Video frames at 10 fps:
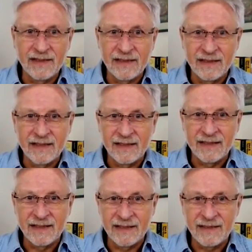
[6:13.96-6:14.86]

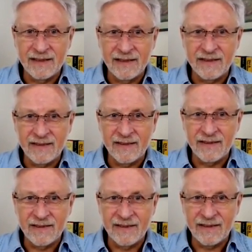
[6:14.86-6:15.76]

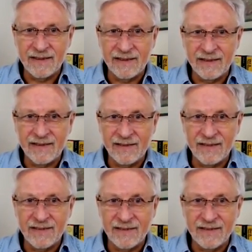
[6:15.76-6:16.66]

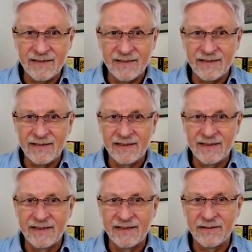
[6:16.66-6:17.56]

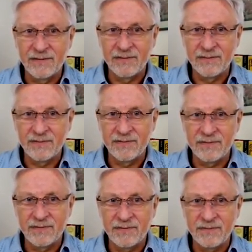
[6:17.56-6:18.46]

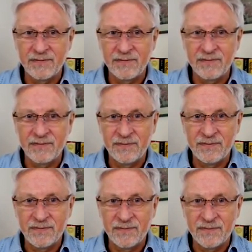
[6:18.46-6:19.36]

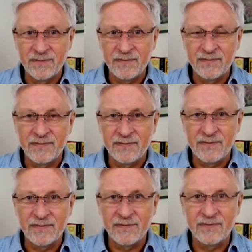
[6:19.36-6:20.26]

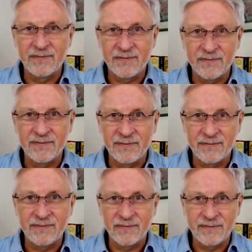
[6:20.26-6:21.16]

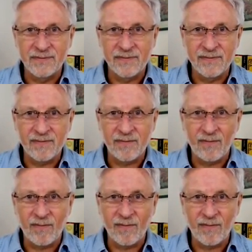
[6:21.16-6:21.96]
(not speaking)